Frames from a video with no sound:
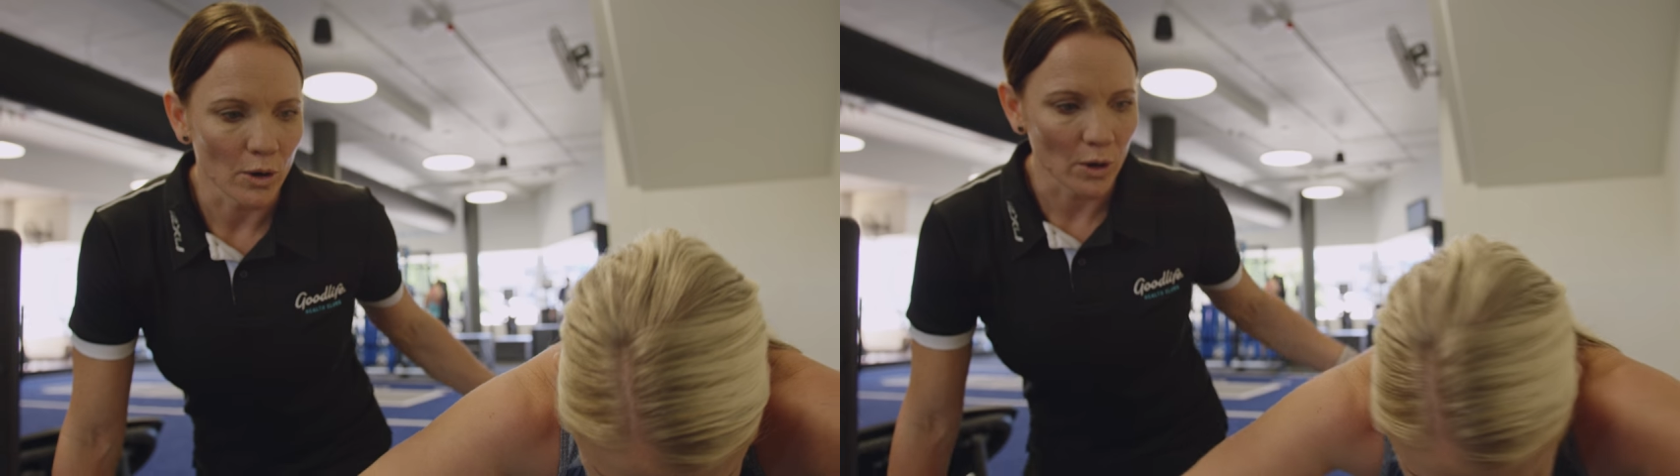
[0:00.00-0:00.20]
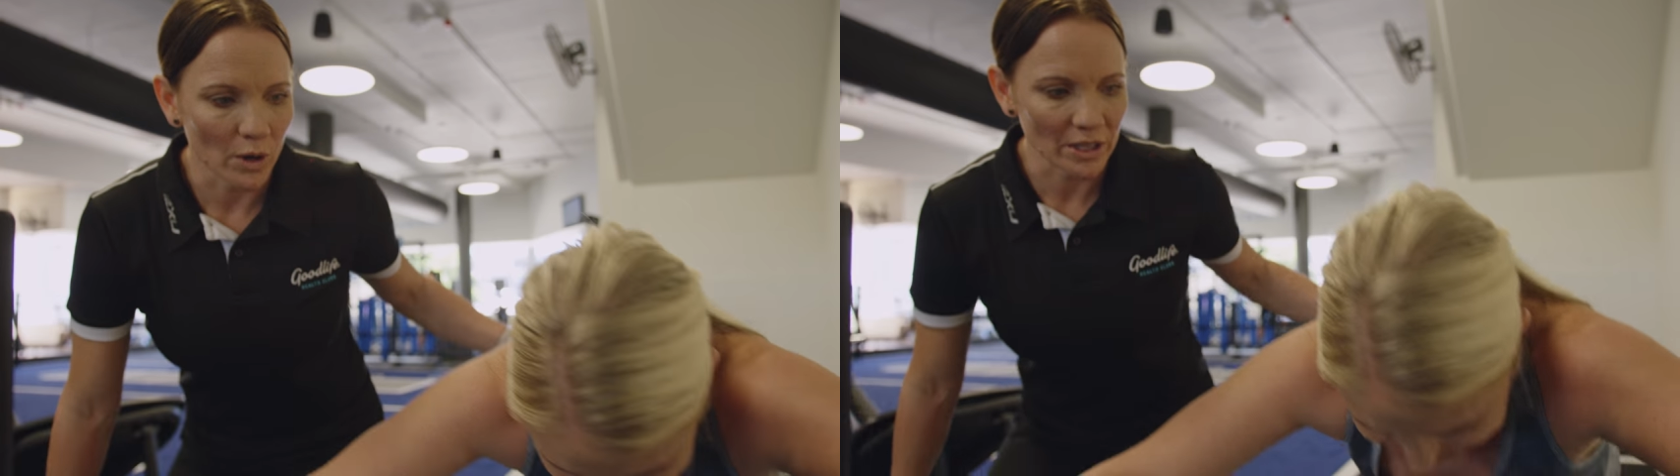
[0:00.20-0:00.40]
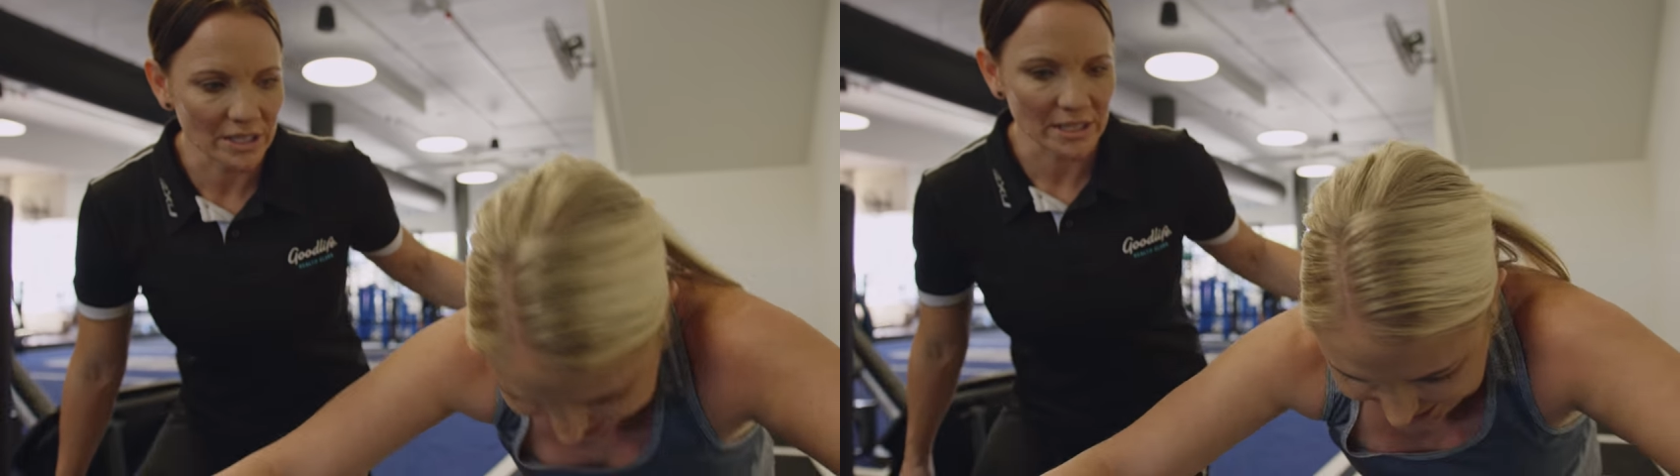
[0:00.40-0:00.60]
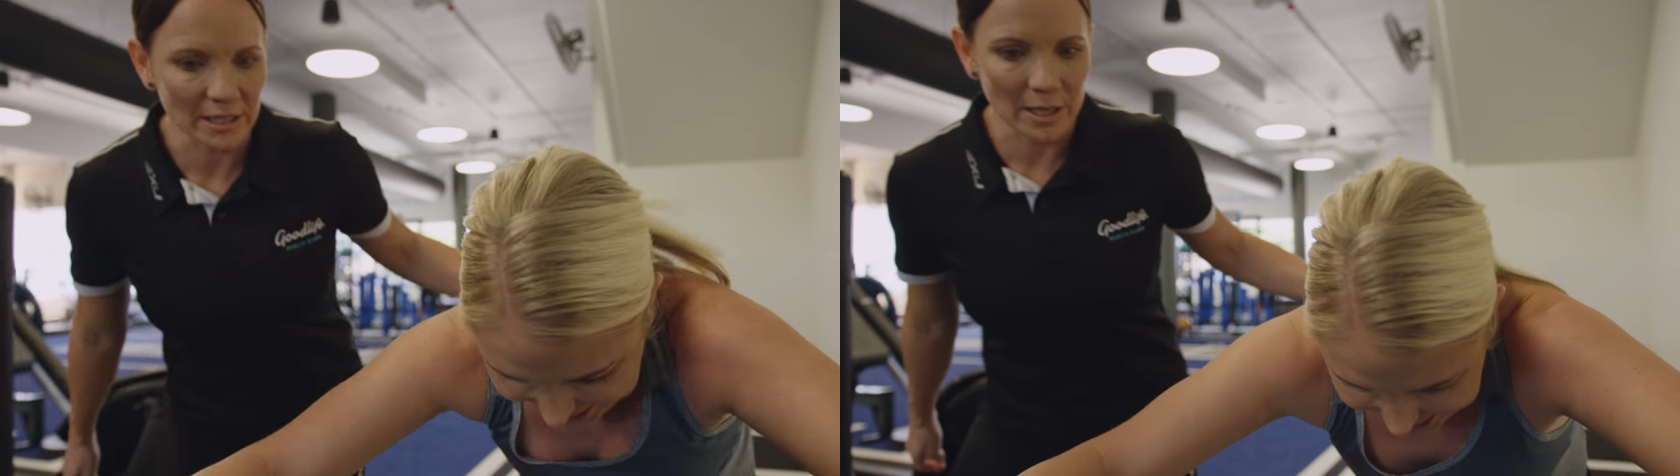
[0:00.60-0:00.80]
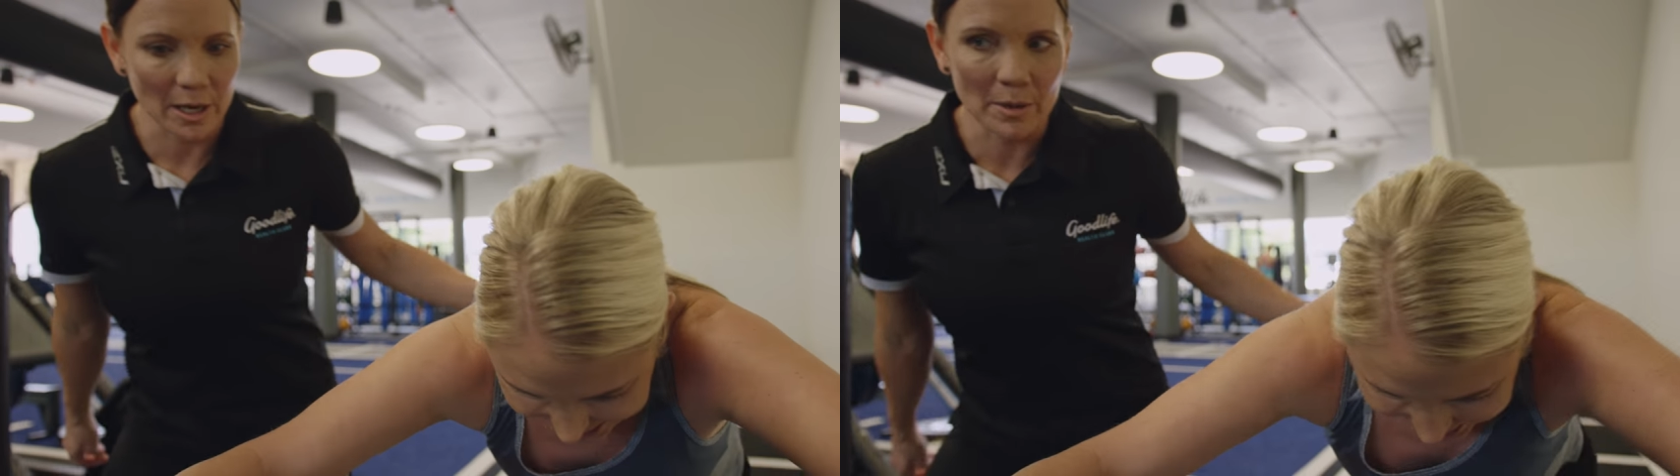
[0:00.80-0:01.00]
That
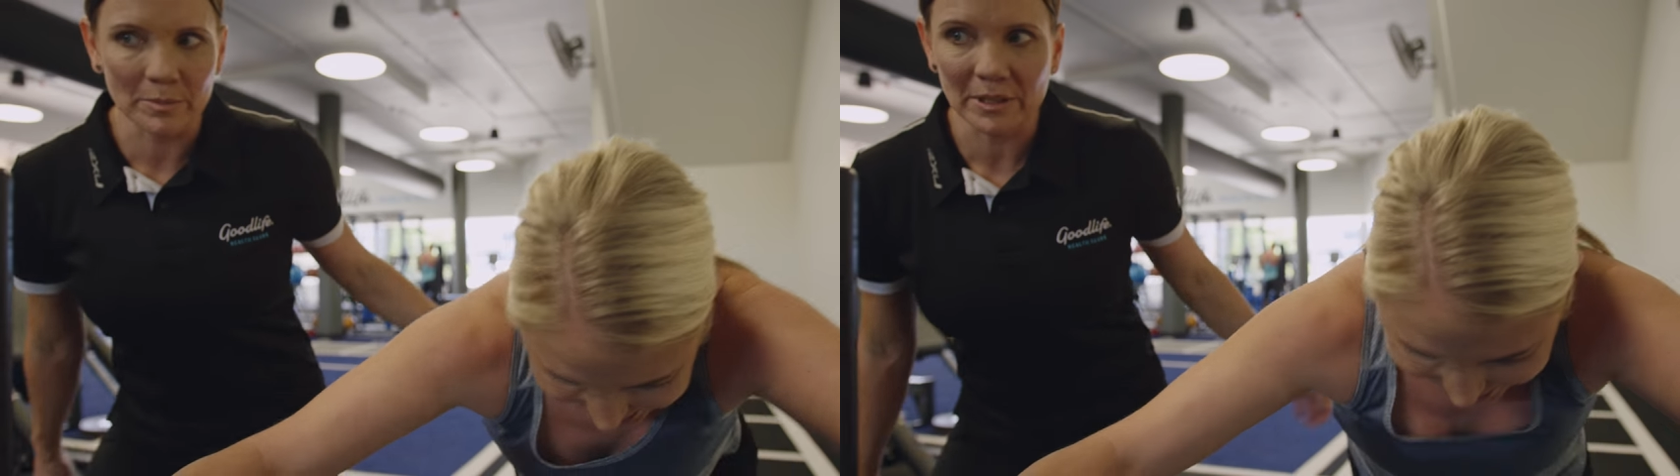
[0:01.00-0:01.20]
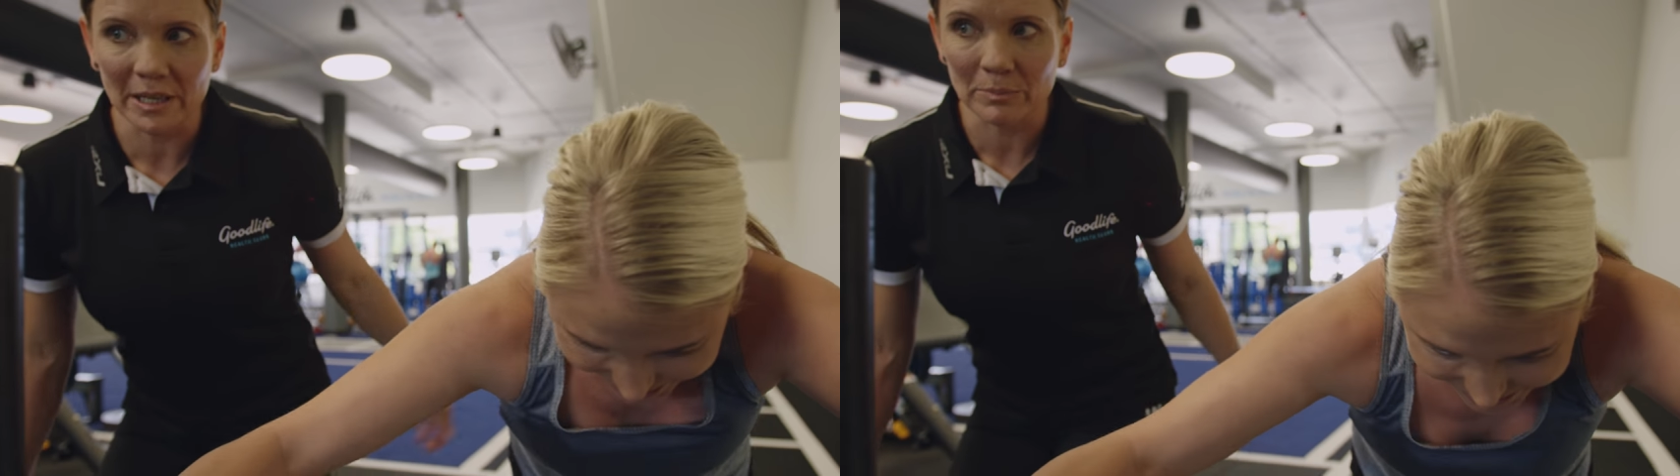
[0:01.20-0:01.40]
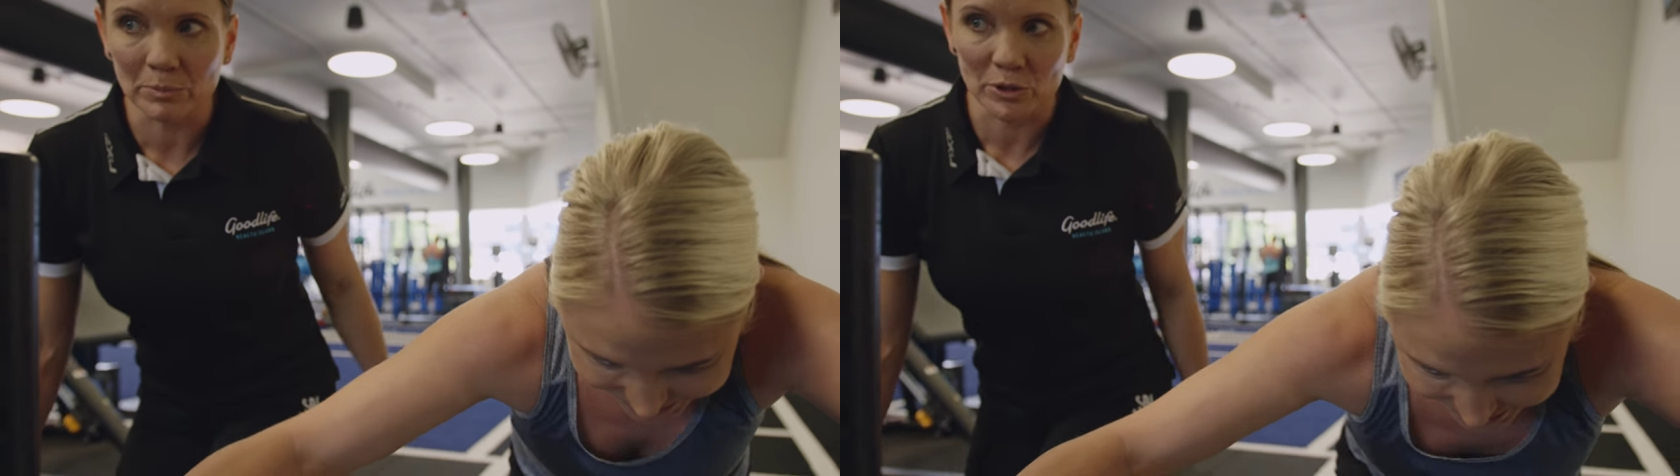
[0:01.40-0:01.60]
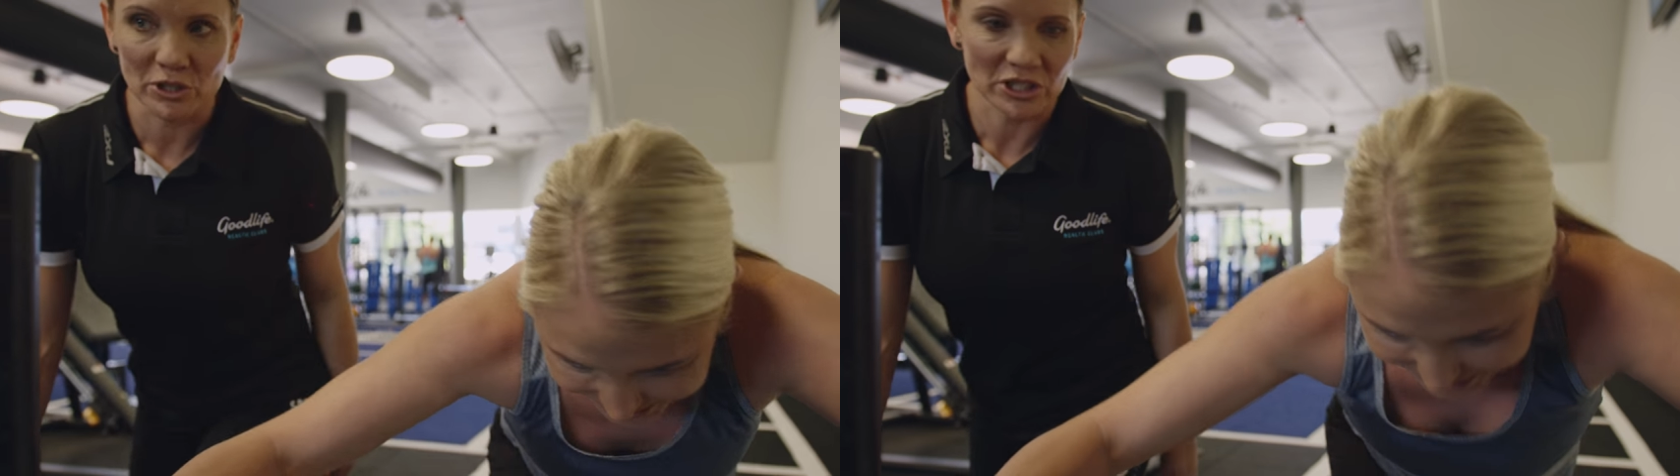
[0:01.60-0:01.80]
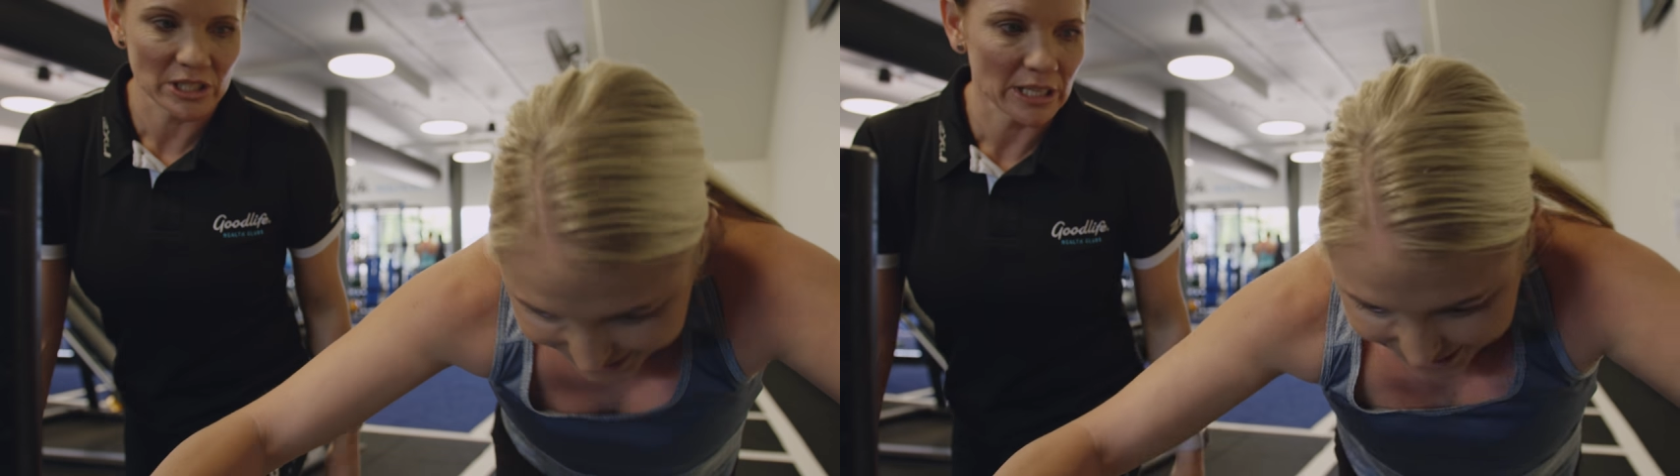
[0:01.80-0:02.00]
inspired me.
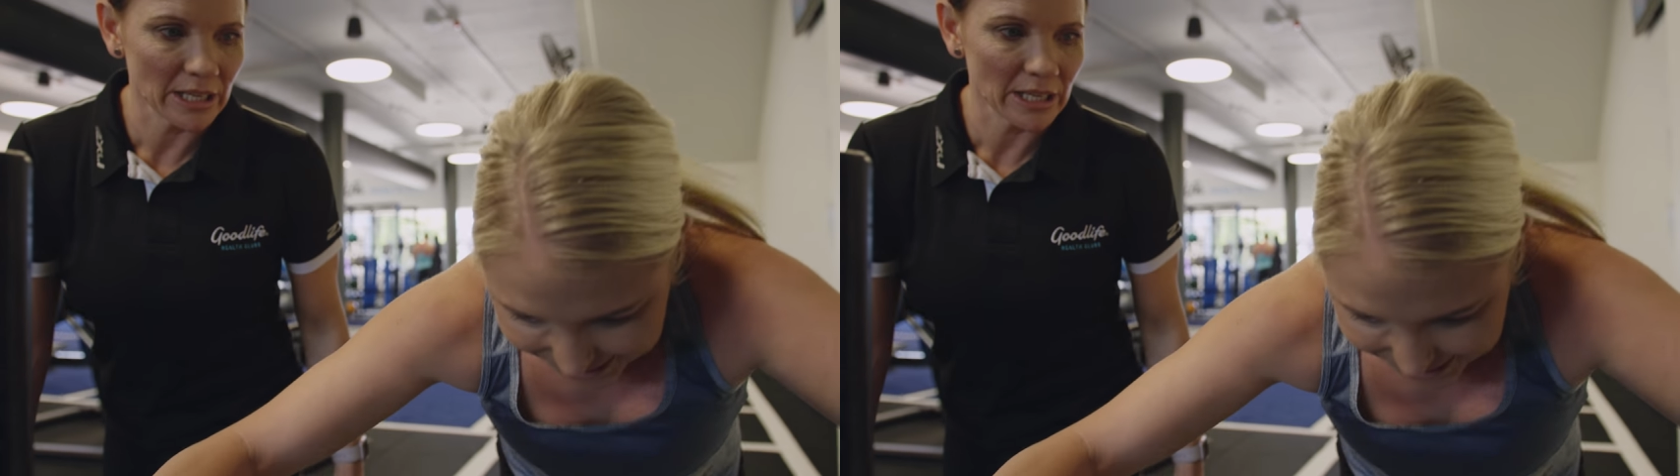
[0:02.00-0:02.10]
I